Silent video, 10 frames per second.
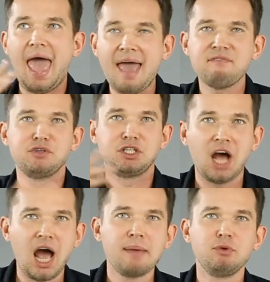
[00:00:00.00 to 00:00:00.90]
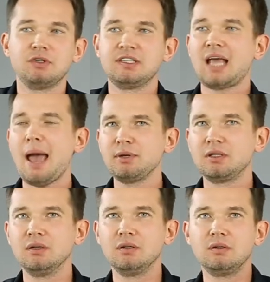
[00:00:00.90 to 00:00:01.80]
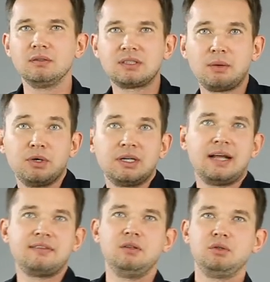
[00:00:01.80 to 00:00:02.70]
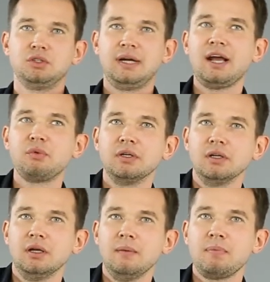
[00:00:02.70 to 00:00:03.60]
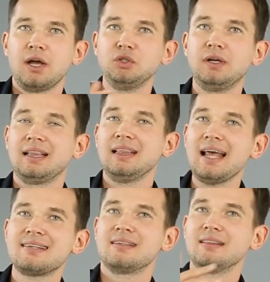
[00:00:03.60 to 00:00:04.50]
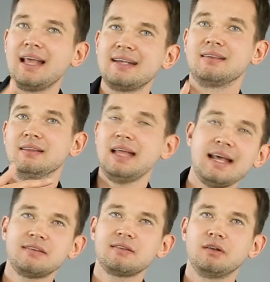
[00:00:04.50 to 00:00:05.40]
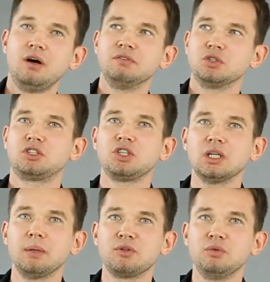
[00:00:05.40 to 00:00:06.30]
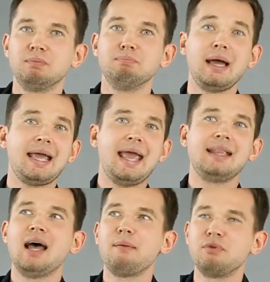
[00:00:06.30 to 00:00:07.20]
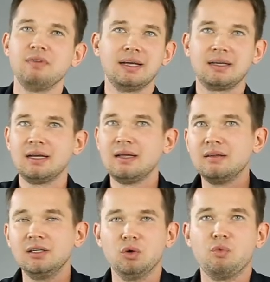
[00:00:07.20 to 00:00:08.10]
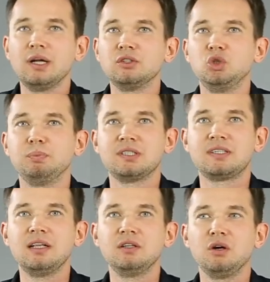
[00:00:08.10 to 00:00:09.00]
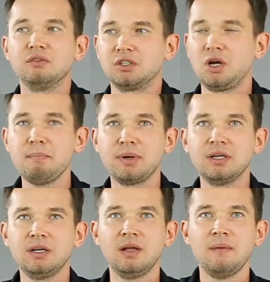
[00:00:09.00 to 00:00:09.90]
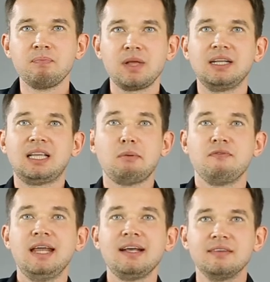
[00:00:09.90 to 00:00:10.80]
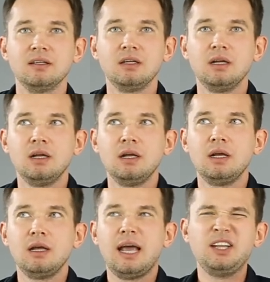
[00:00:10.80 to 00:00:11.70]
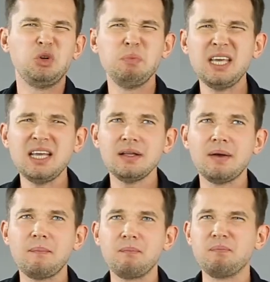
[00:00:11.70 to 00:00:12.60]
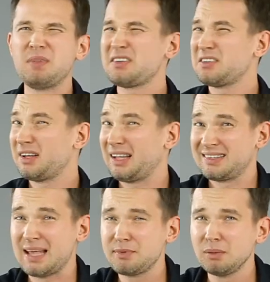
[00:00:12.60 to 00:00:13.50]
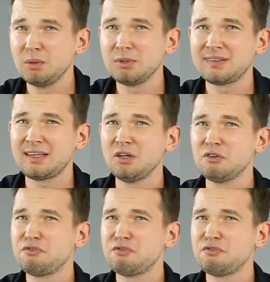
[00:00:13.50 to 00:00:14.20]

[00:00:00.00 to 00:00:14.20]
every time you raise capital, someone gets into your equity and you get less and less and less of your startup. So you might end up with like, you know, 1 or 2% of your company at the time of an exit. And to me, this is not acceptable because I don't